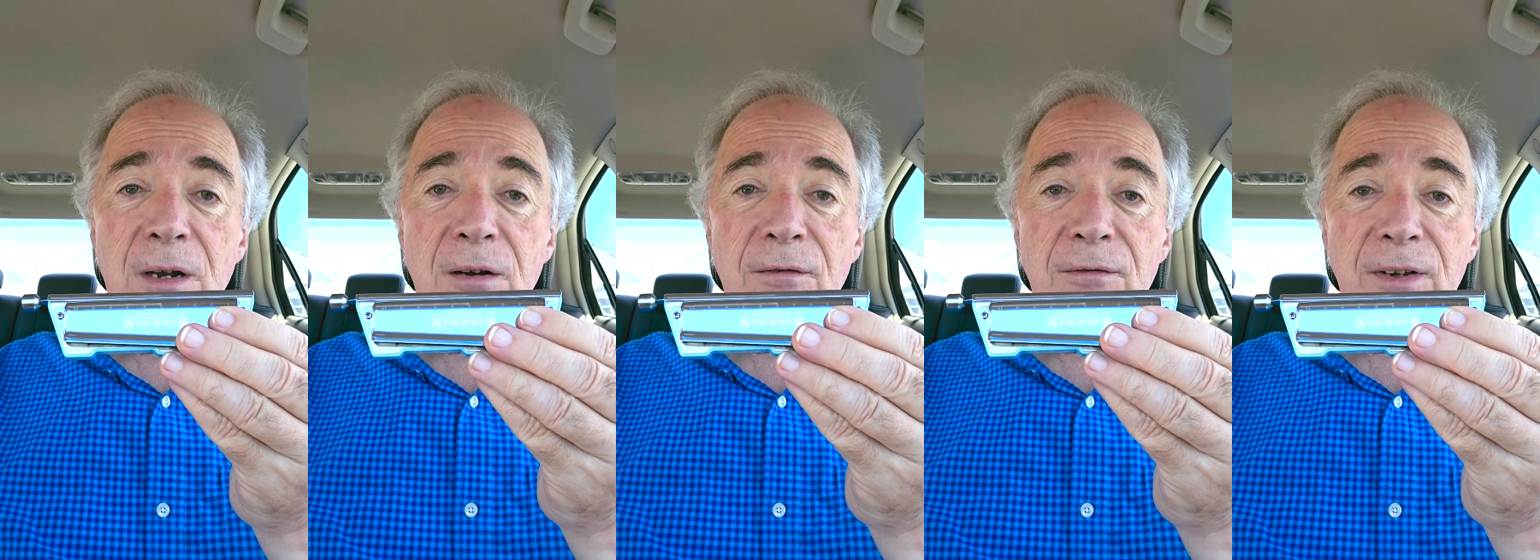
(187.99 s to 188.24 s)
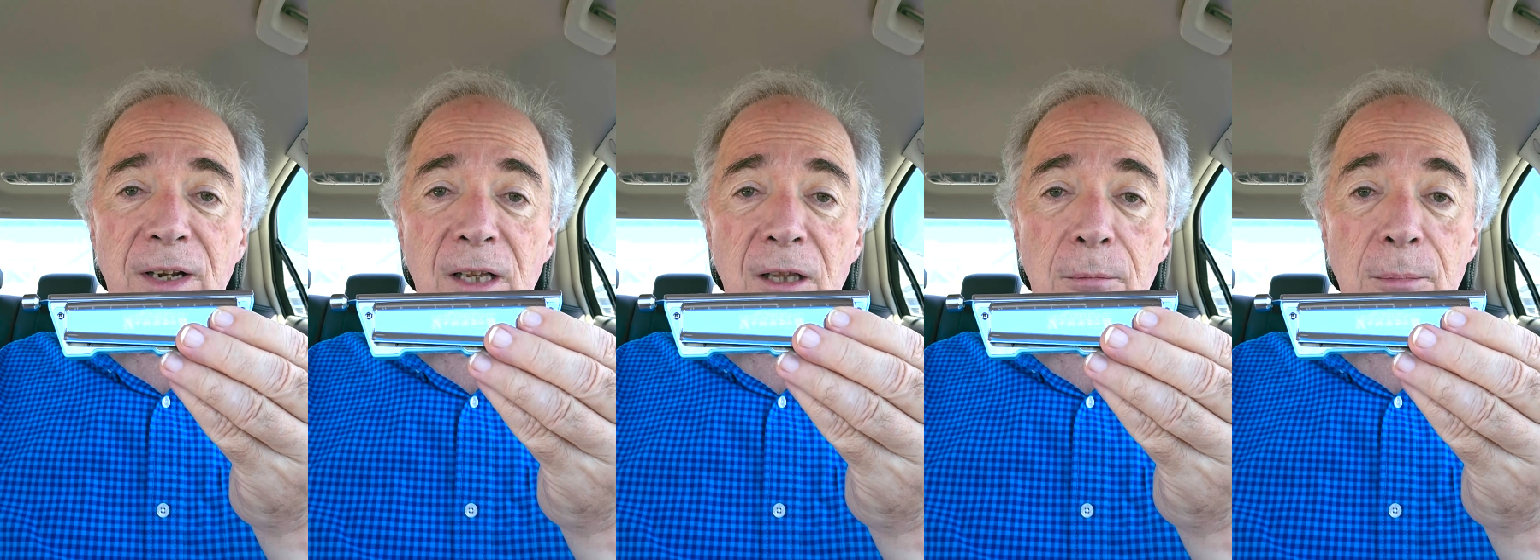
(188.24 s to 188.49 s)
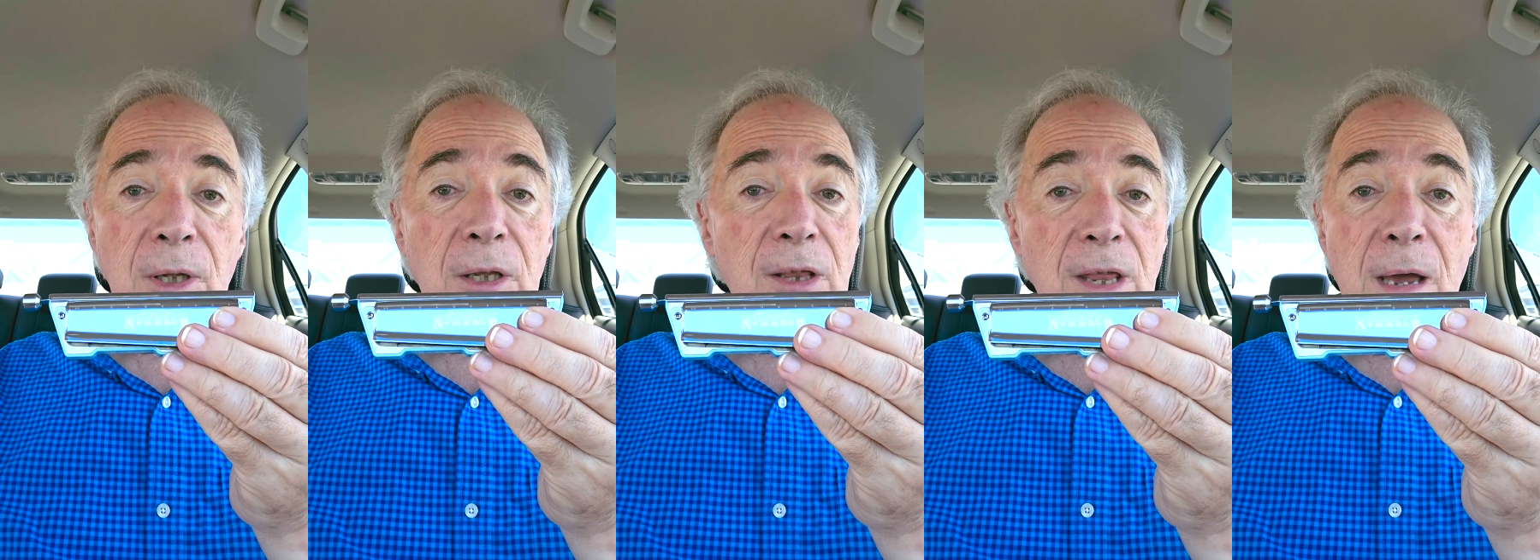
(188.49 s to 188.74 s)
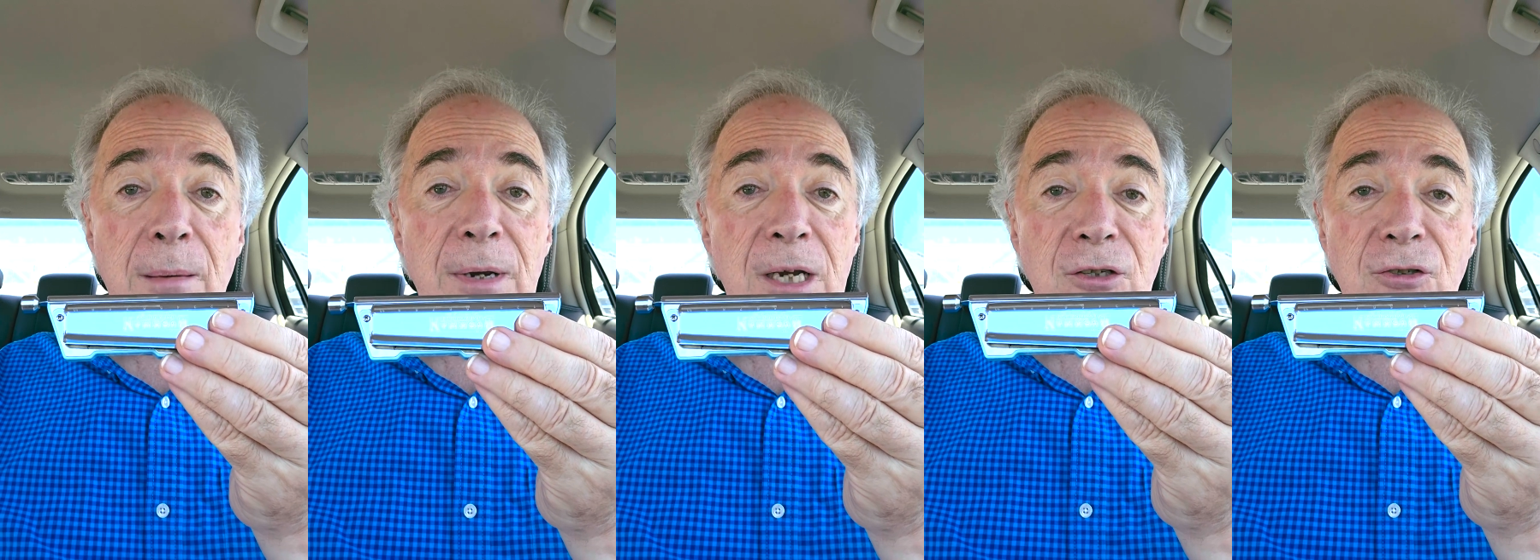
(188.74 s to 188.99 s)
been available,
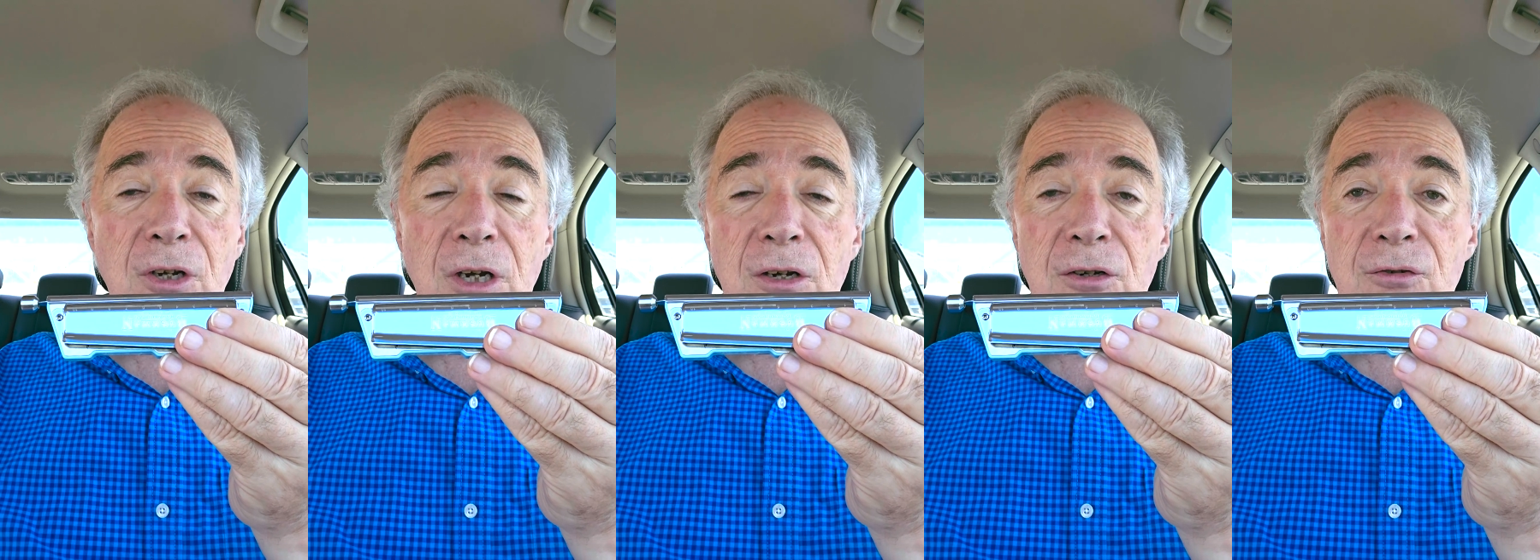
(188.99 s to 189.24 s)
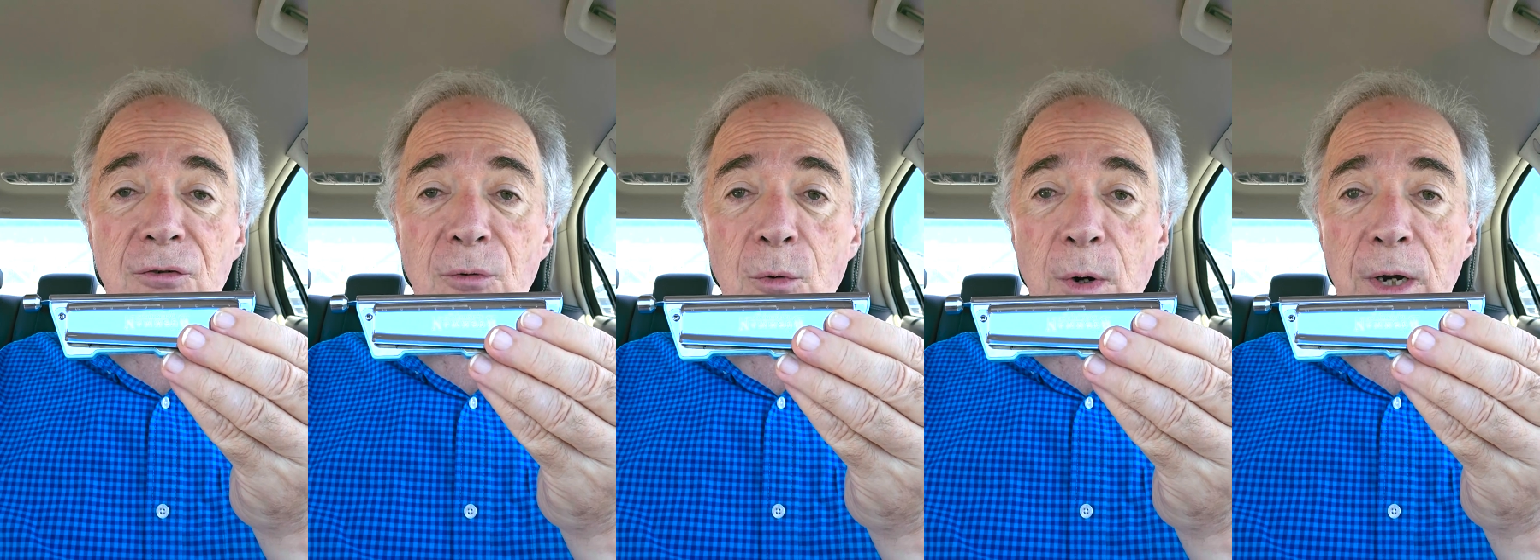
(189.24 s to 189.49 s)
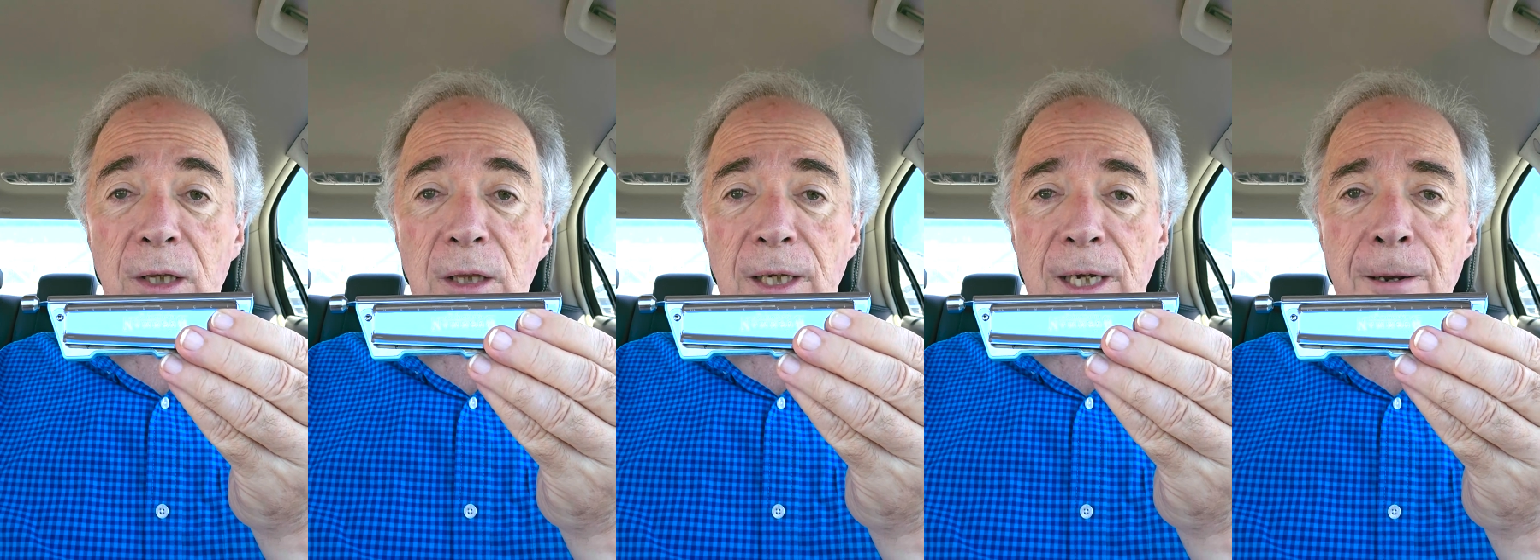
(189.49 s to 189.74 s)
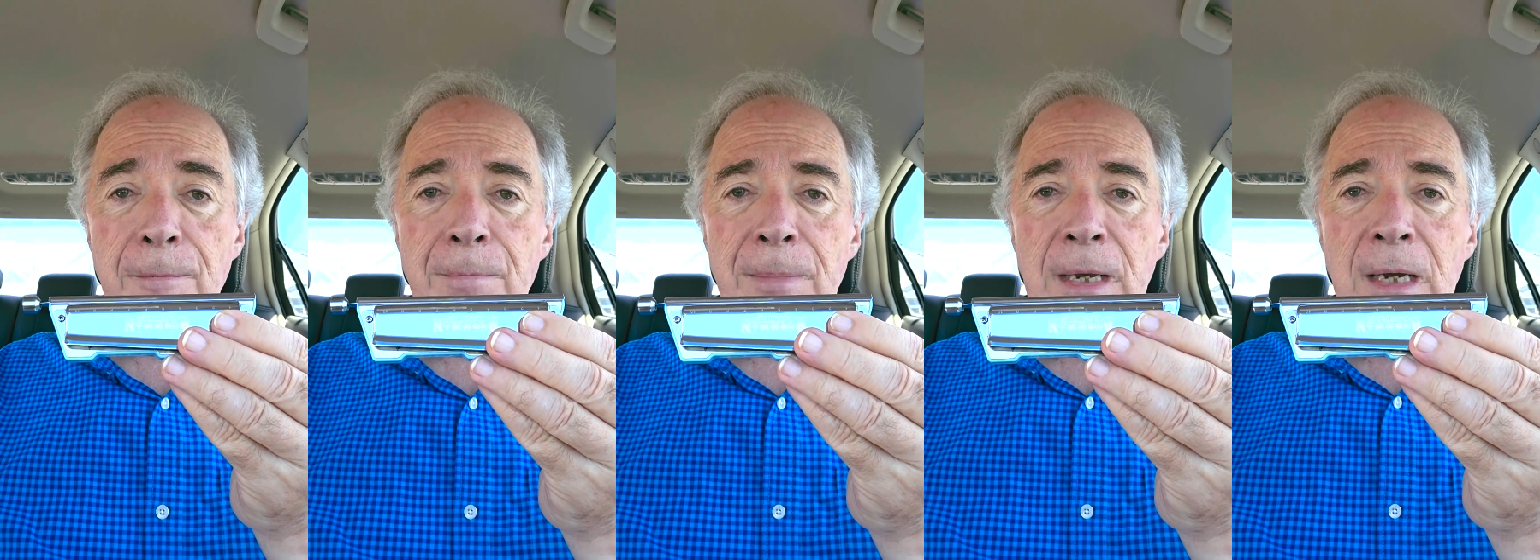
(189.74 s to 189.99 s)
and that may change
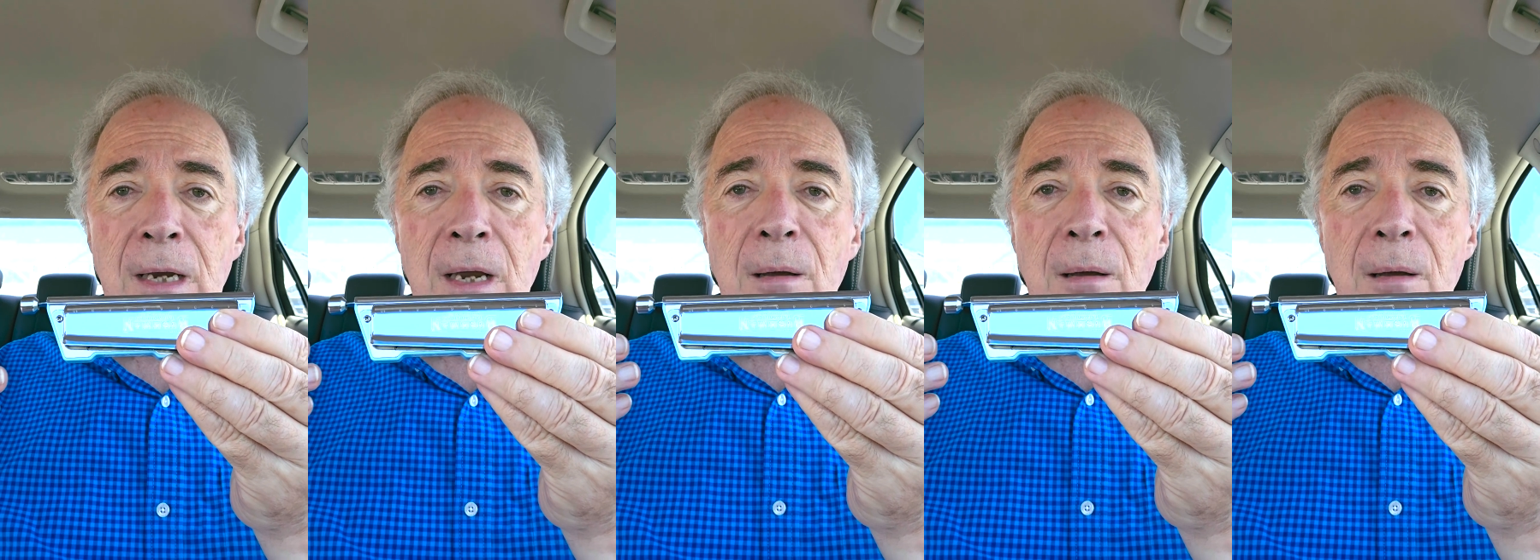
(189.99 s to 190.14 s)
quickly.